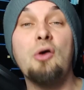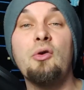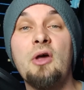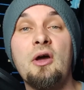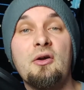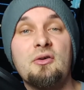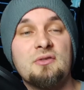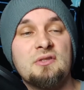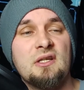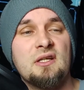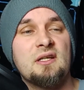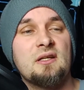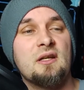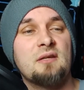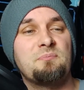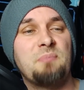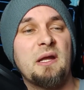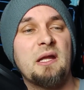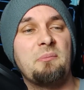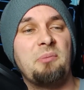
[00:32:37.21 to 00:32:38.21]
Oh no, so,
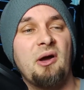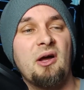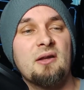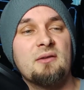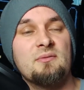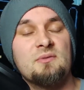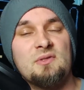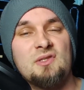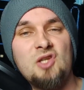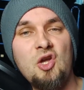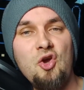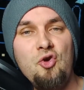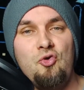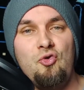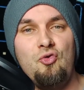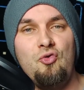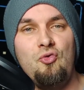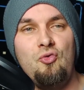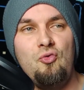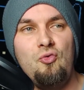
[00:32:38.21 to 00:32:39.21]
uh, beg your pardon, it was
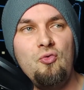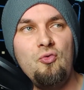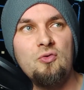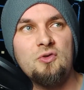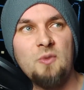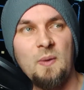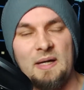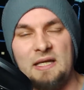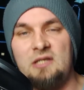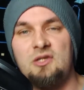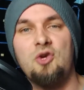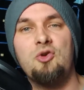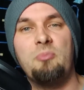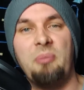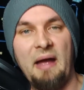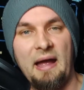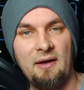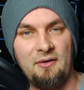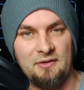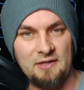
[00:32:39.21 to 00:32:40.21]
two, 22
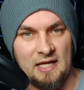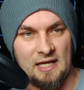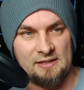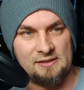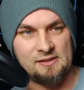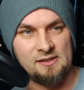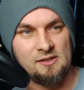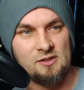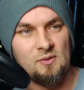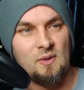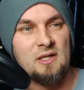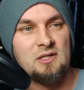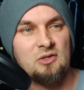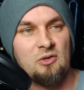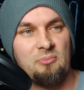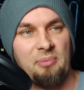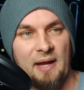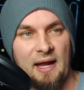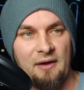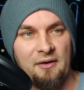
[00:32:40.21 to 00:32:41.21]
pound, yes,
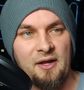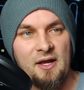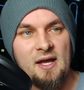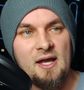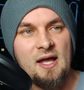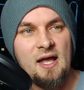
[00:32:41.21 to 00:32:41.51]
22 pound.